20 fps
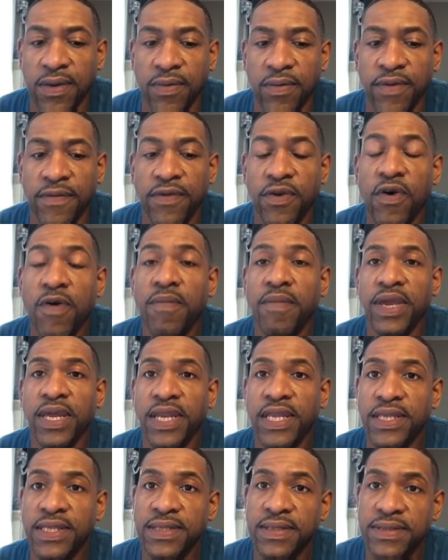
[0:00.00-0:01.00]
with no
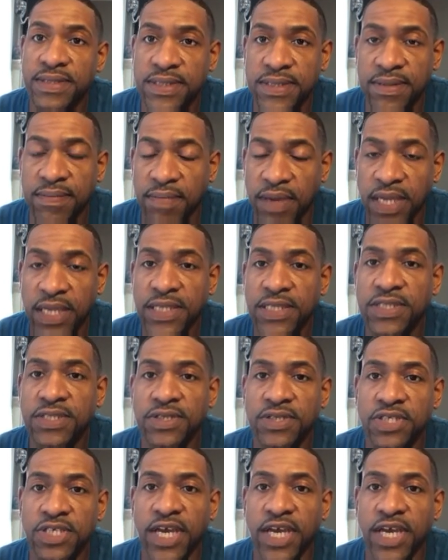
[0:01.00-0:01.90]
means to